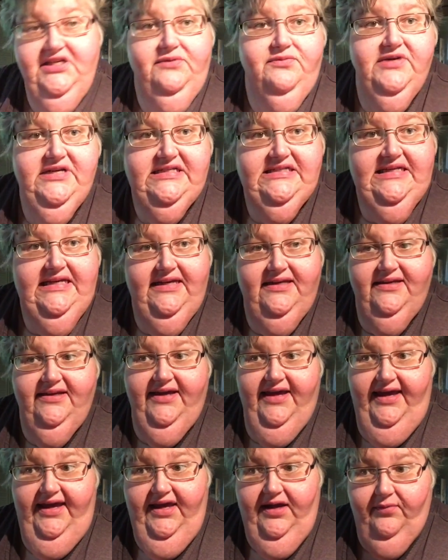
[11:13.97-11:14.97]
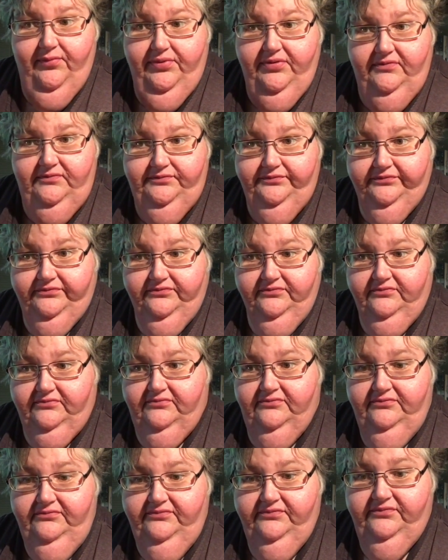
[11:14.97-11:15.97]
gonna bring a tent and camp.
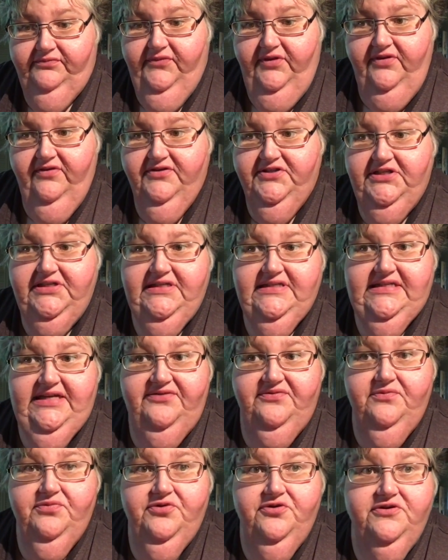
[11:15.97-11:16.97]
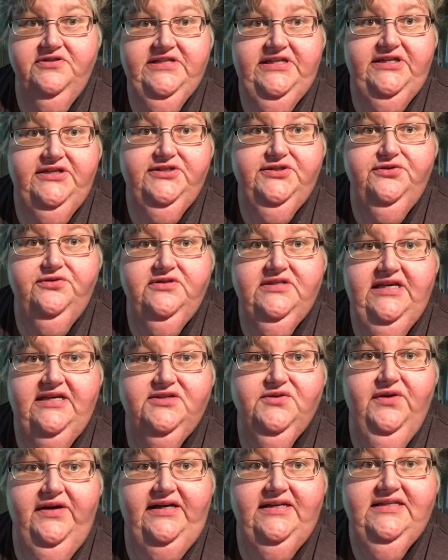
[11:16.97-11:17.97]
She's gonna stay from Thursday to Tuesday,
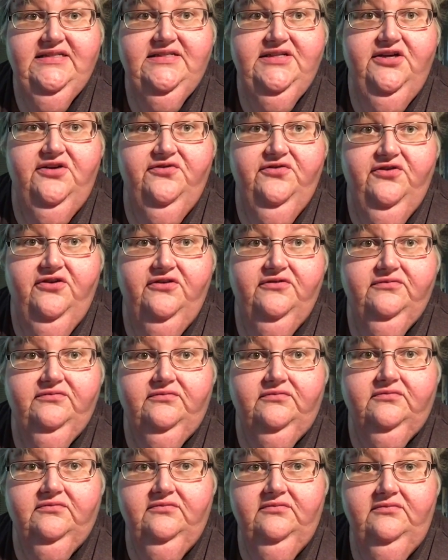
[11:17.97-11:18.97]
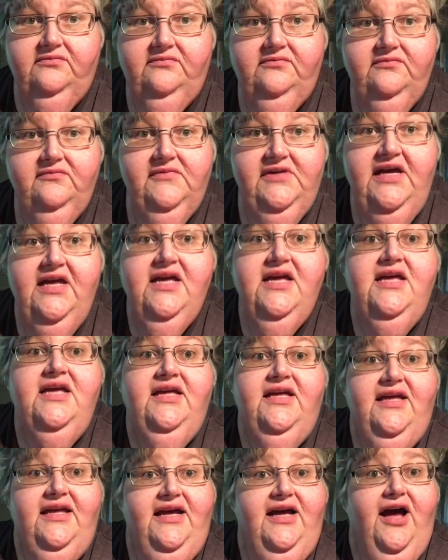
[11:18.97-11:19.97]
so I get to see her for
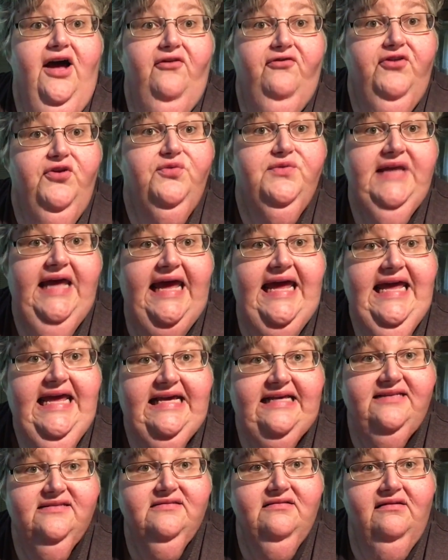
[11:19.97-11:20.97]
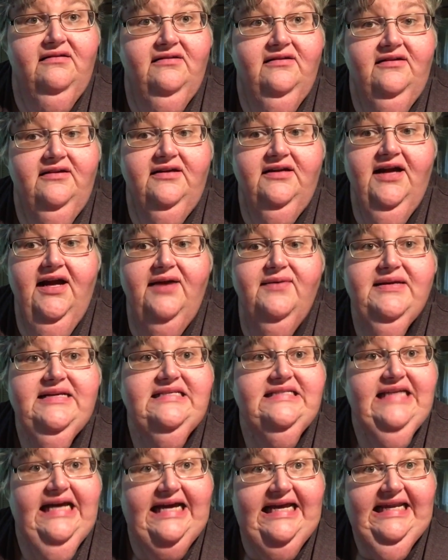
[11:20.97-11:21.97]
a few days. I'm
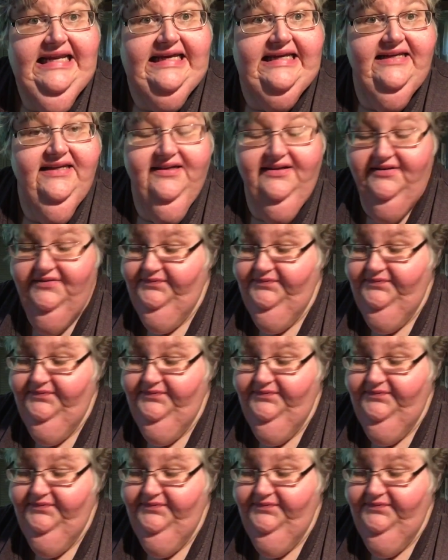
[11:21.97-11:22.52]
excited.